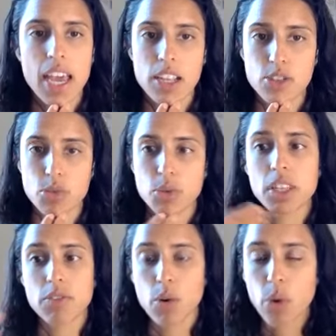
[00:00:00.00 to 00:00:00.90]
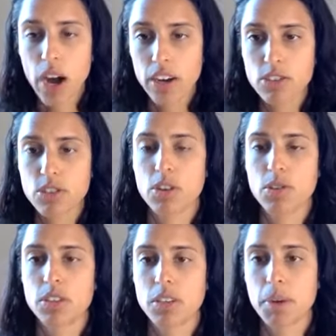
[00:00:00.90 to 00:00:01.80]
Amazing. And so, what that requires
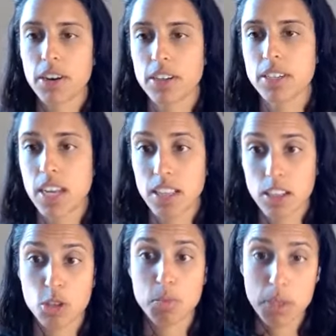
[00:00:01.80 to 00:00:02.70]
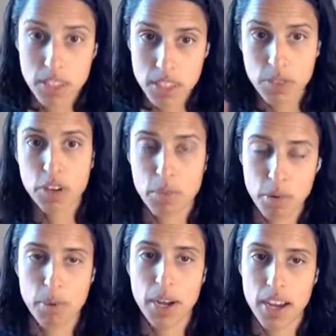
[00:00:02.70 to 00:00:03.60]
though is that parents take this specific
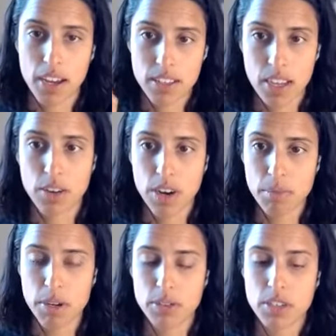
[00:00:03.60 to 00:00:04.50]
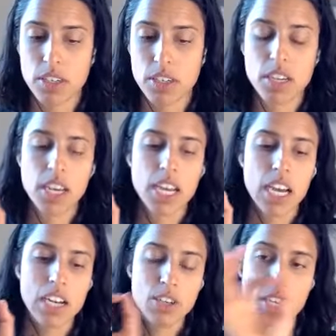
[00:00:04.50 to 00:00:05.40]
probiotic, it's L rhamnosus,
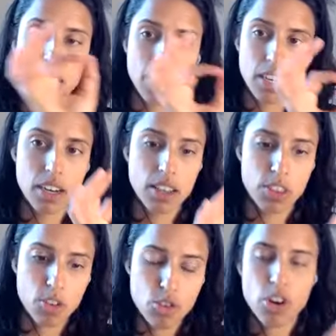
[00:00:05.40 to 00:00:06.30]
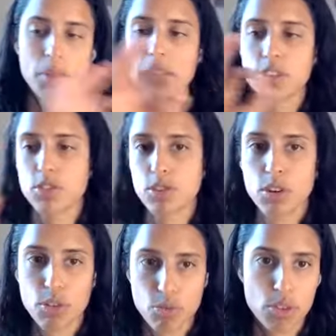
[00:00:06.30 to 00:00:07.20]
and you take it third trimester
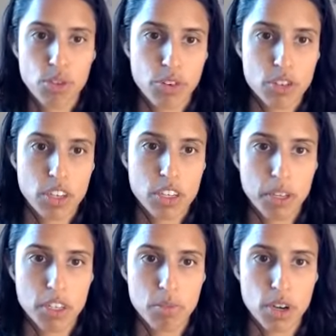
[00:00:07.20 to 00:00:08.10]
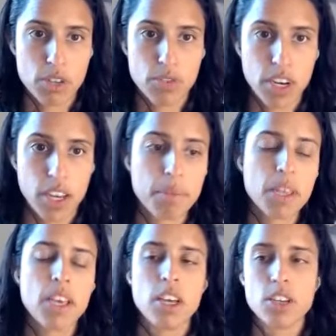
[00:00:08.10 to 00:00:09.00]
through the first six months of breastfeeding.
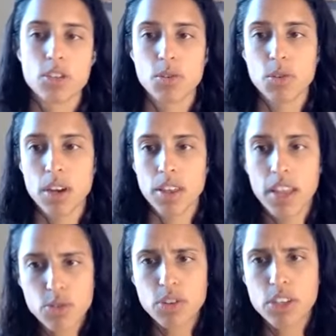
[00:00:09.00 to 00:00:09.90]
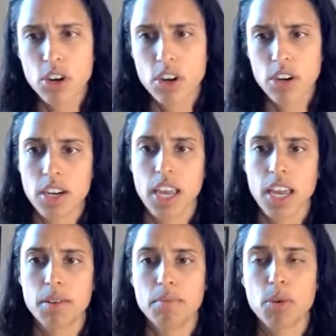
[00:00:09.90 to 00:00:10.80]
So, and that's really targeted
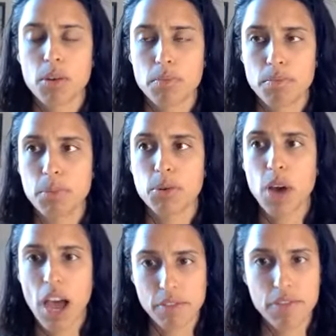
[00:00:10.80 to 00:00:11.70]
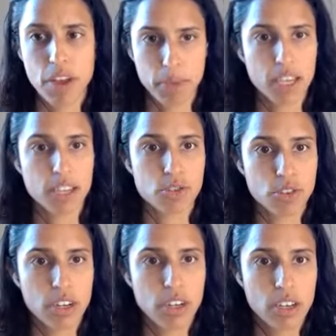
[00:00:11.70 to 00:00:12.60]
again more people who have a family
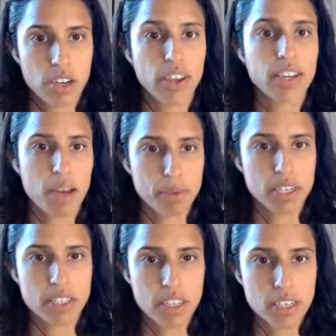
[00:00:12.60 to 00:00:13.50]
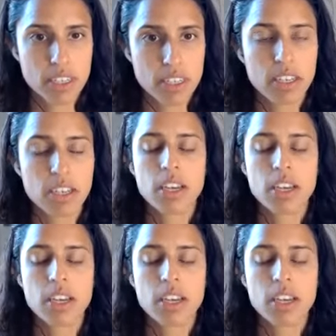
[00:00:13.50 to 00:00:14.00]
history of atopic right. disease.